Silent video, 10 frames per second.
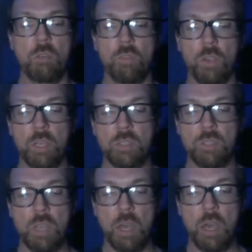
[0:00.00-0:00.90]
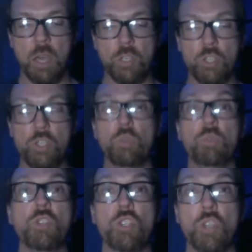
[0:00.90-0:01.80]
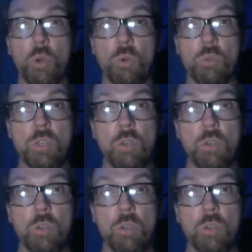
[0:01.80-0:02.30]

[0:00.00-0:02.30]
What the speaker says: various news shows